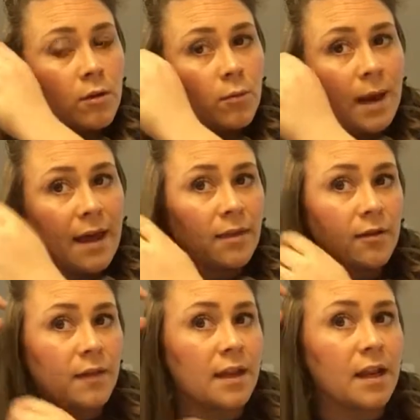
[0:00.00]
rather
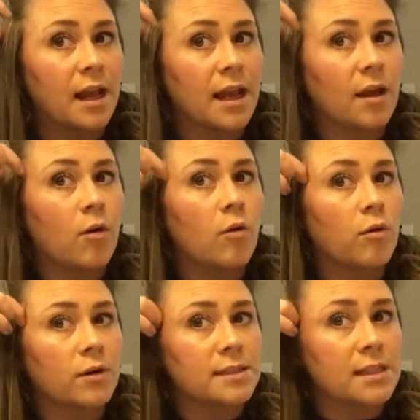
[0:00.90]
than a
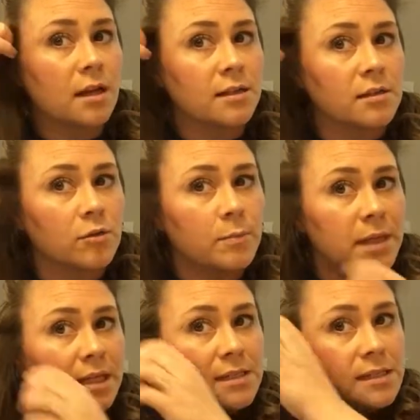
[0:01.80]
horizontal
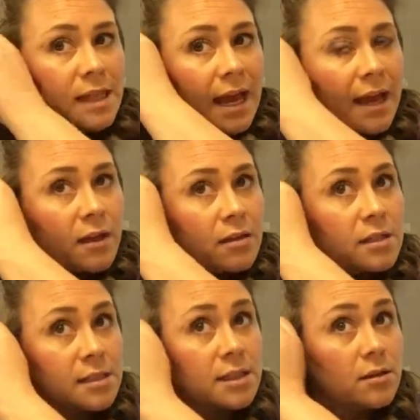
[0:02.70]
piece. That
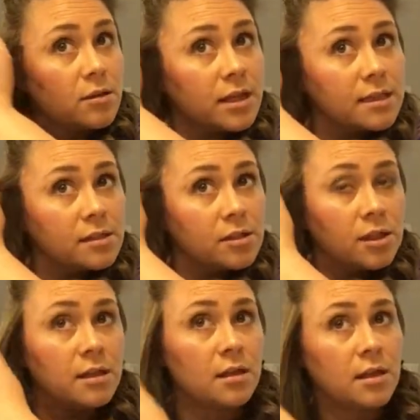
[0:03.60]
doesn't look as
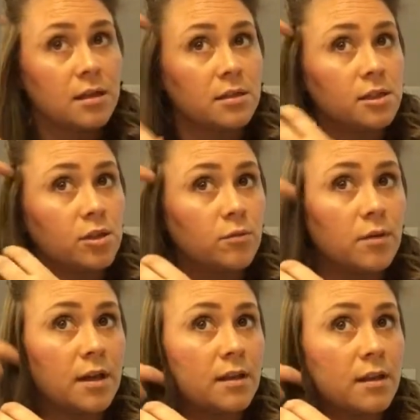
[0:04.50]
good. So you
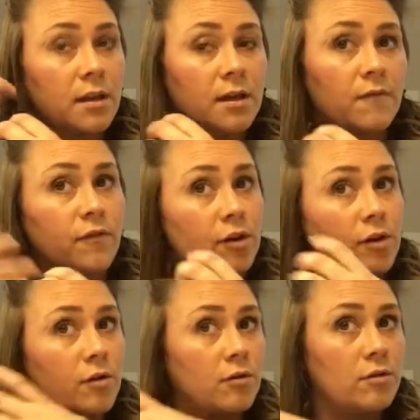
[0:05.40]
want it
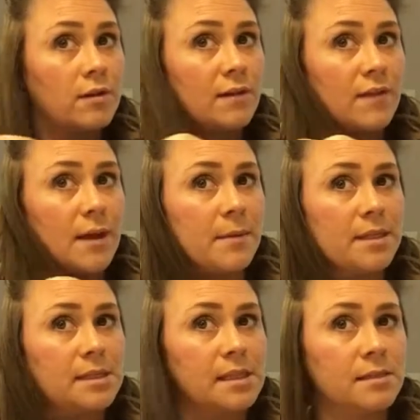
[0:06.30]
vertical, if that
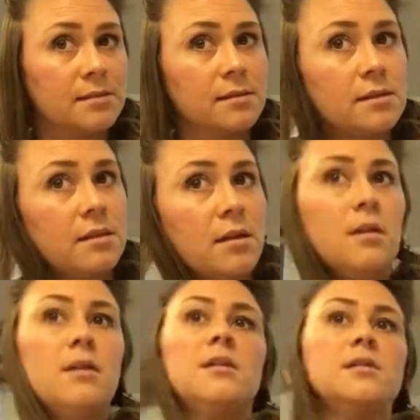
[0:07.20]
makes sense.
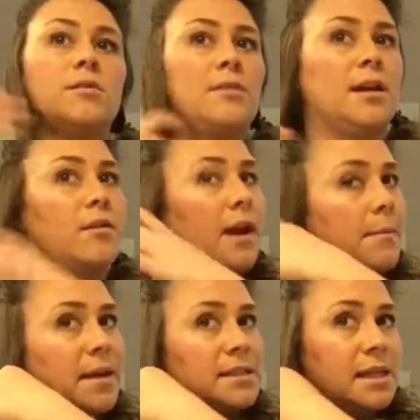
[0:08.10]
So when I grab
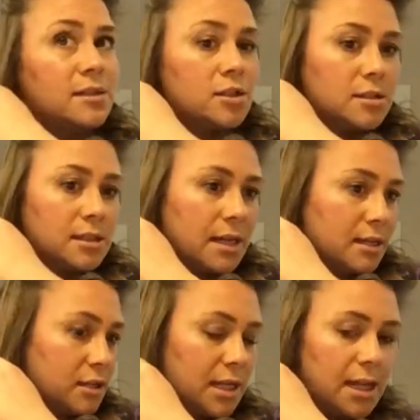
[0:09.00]
my sections, I
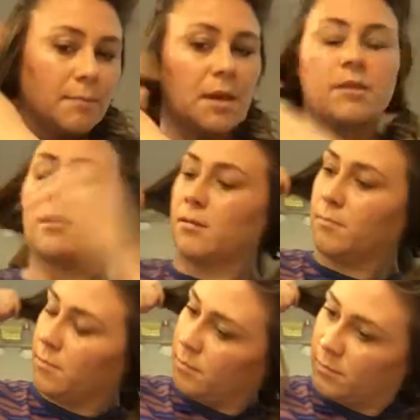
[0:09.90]
just take my
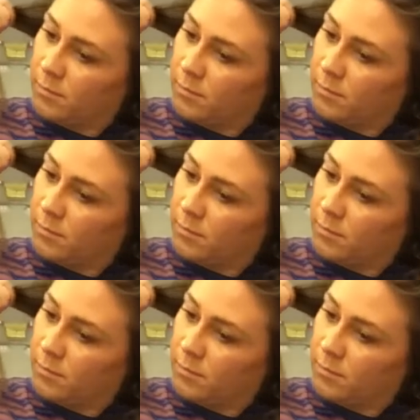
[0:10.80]
thumb